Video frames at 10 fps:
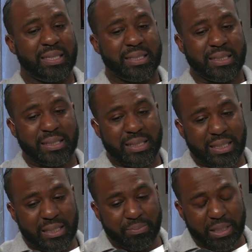it's
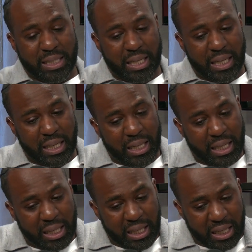going to be a
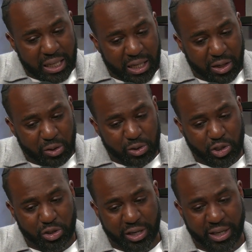little
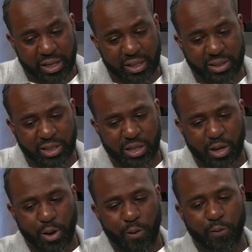strange
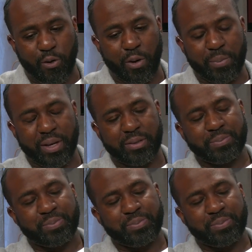for me.